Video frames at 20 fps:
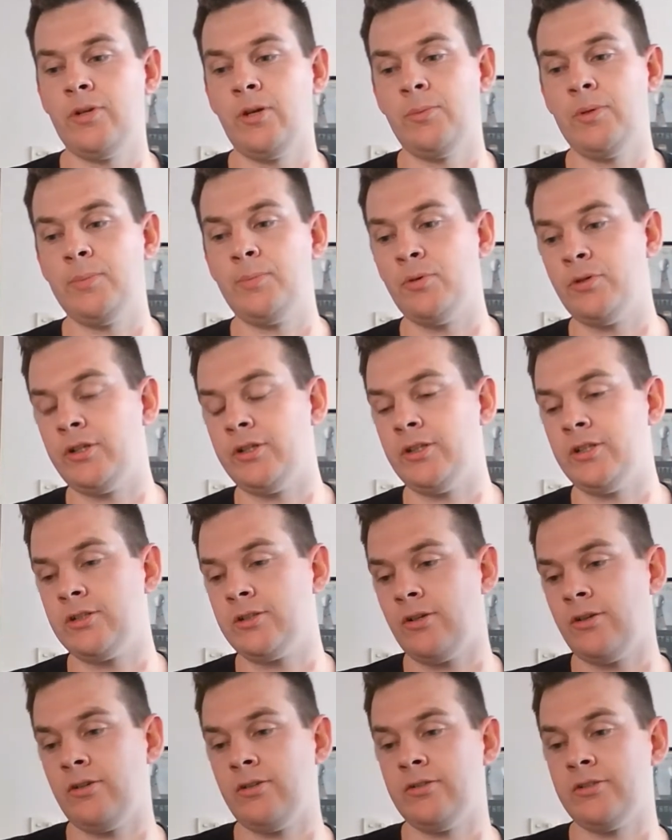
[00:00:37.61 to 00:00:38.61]
and I'll be putting
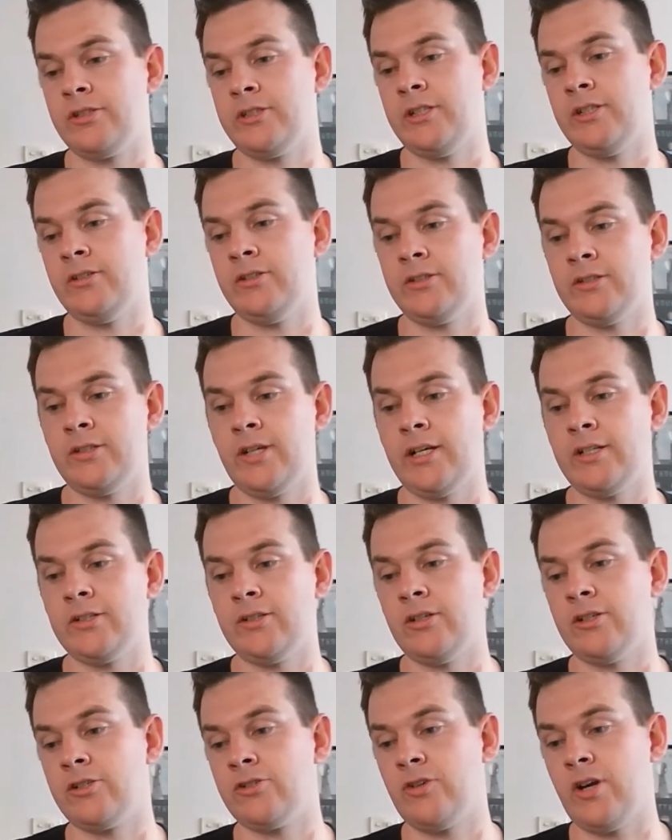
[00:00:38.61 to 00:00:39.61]
this on Steelers
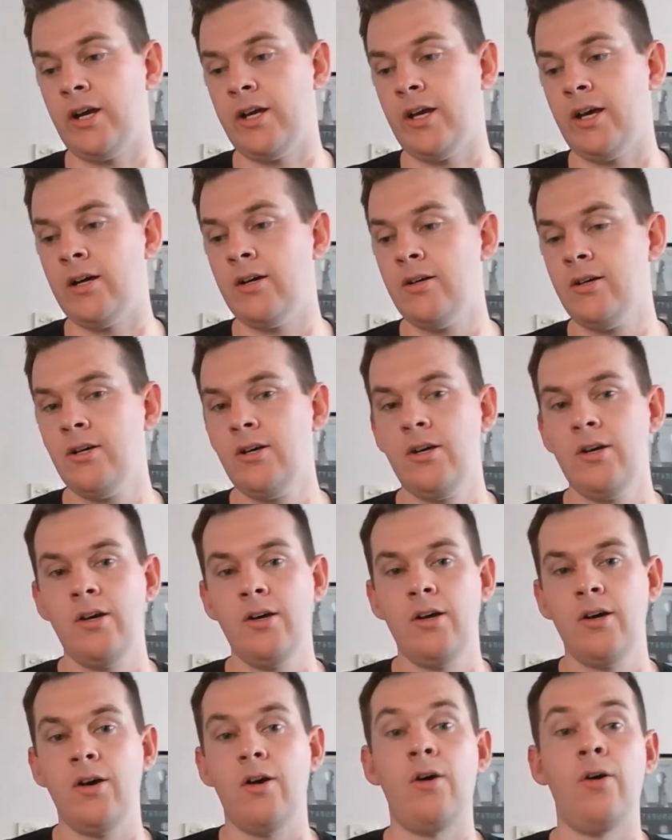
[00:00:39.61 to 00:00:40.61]
Nation Australia
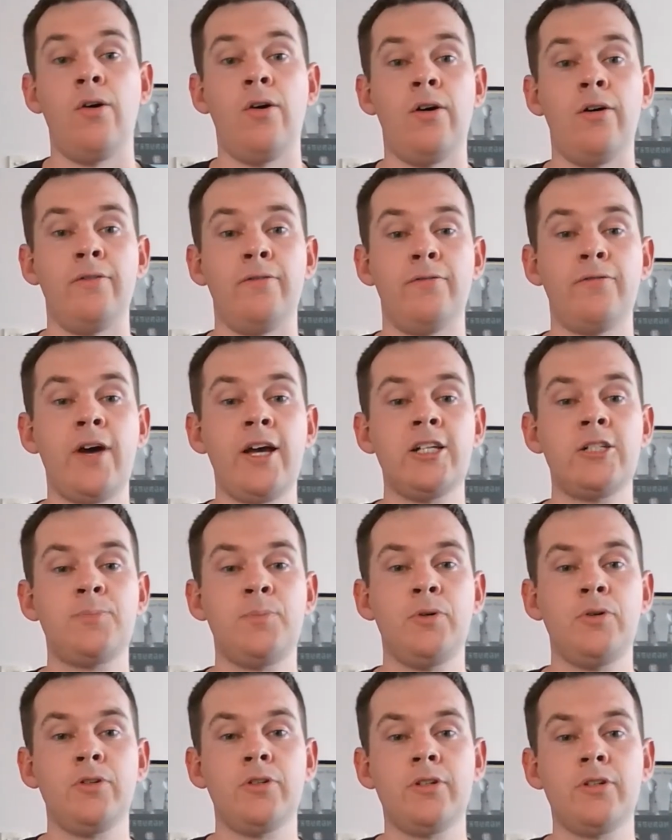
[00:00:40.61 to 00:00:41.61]
on
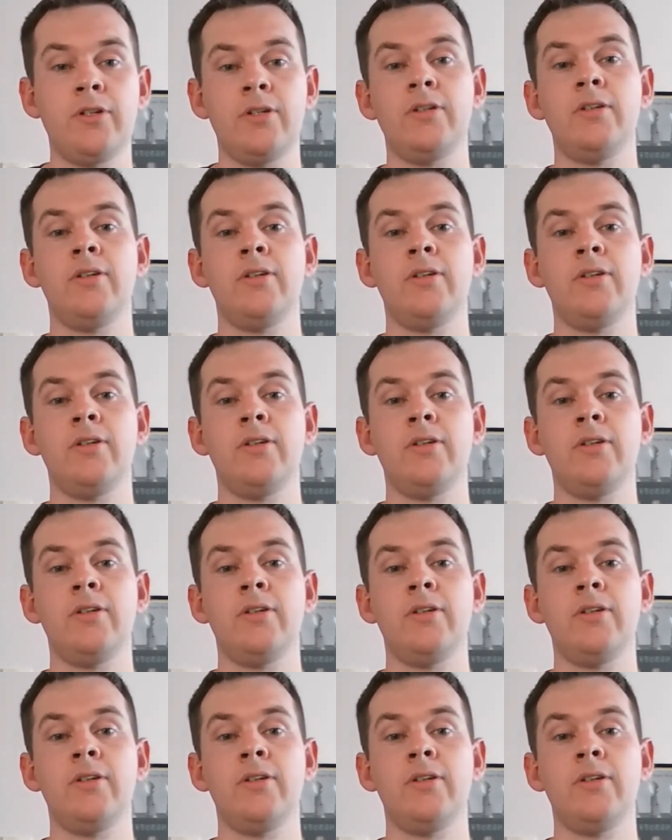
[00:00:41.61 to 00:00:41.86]
Facebook.